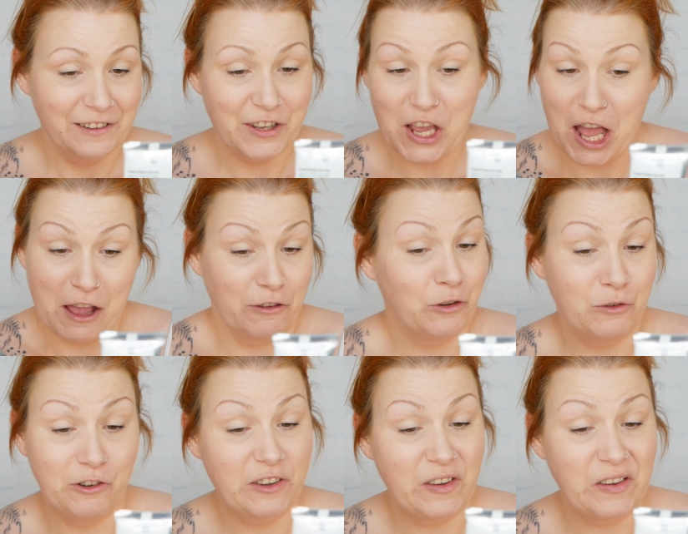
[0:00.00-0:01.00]
So yeah, so it
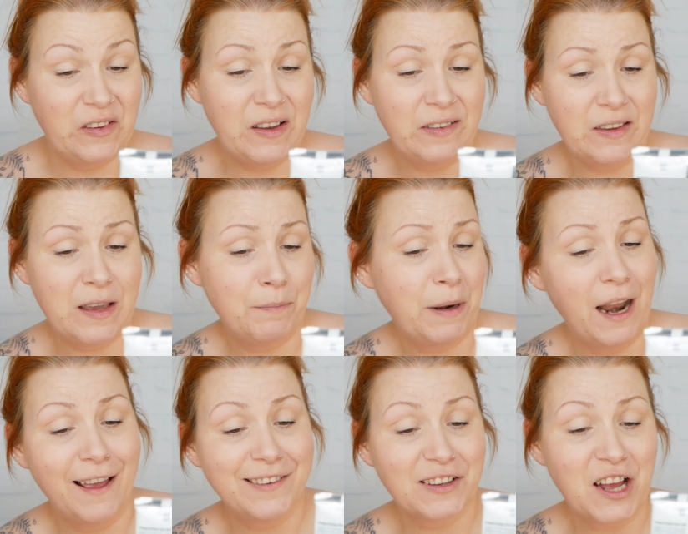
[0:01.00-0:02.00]
just says CC
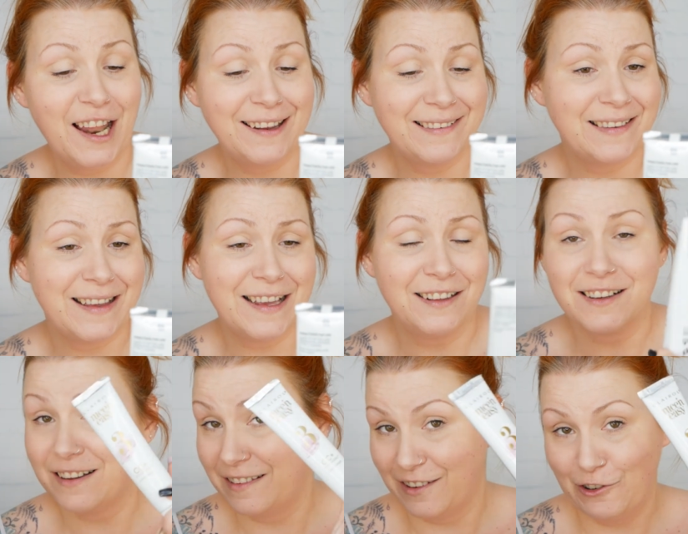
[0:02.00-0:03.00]
Plus Color Seal
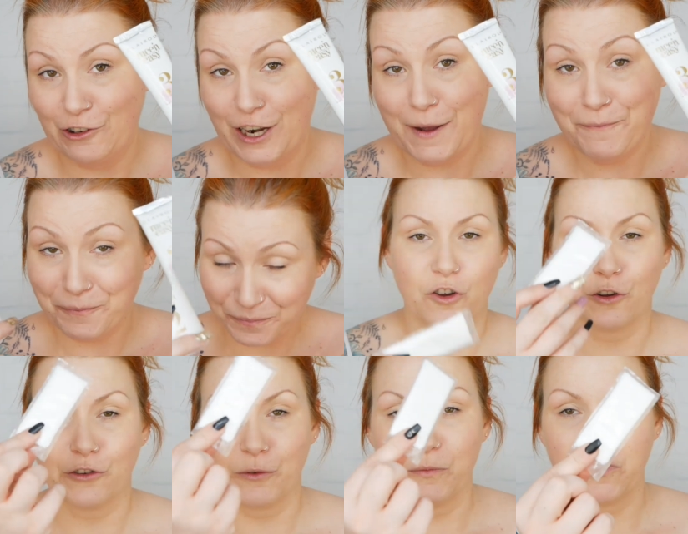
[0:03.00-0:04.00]
Conditioner. Got
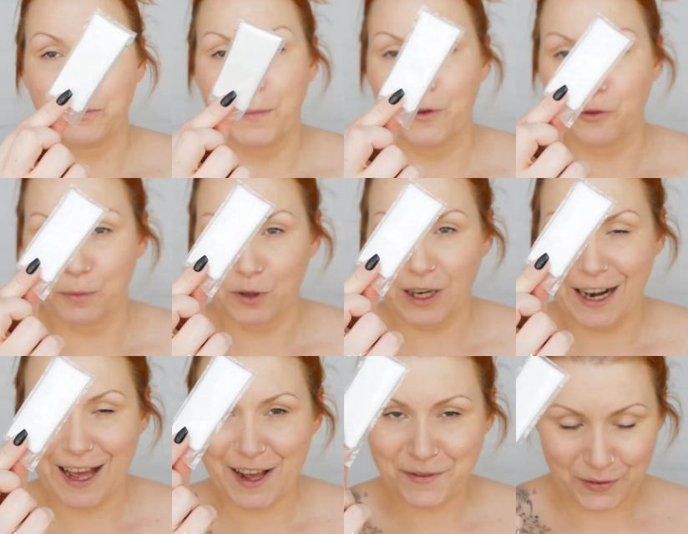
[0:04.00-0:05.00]
some disposable
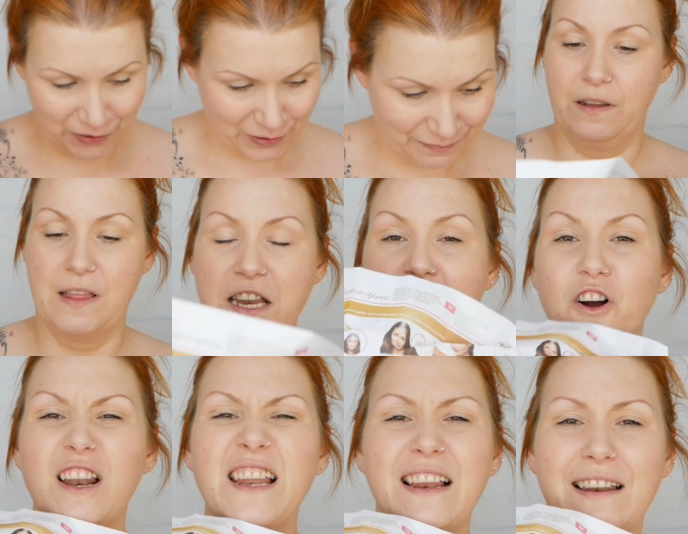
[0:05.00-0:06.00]
gloves. And then you've
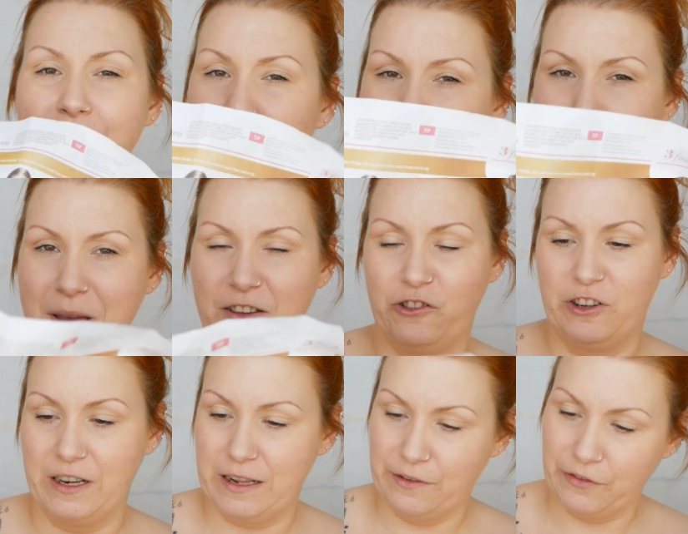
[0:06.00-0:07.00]
got a little
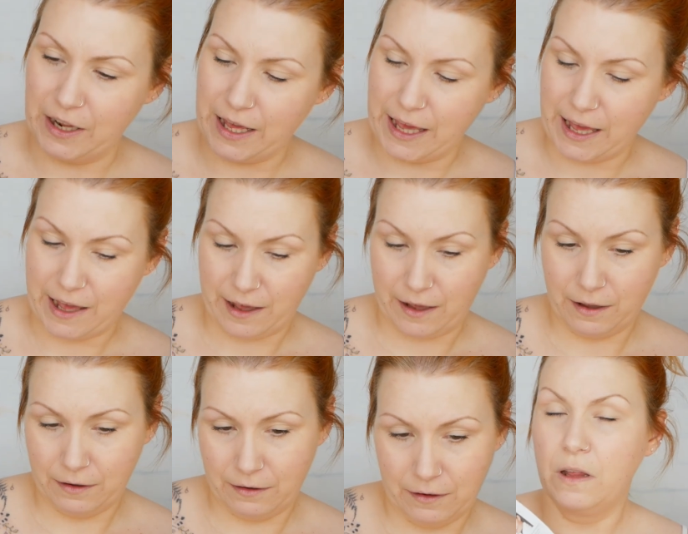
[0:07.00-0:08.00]
information leaflet here.
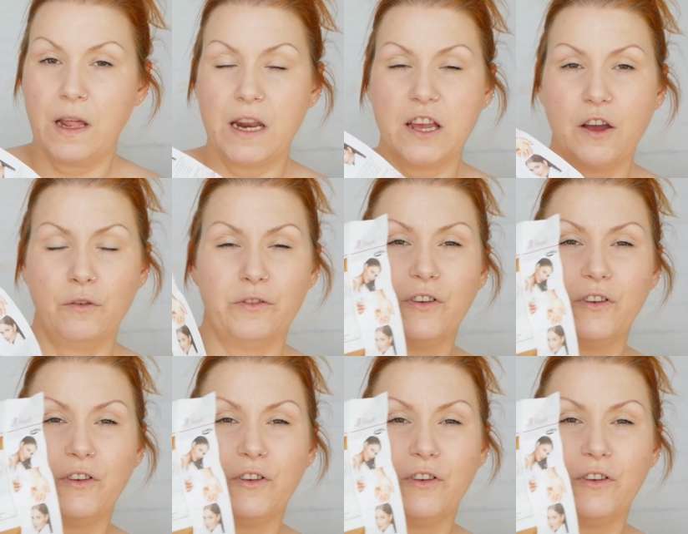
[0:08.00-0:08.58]
And then it goes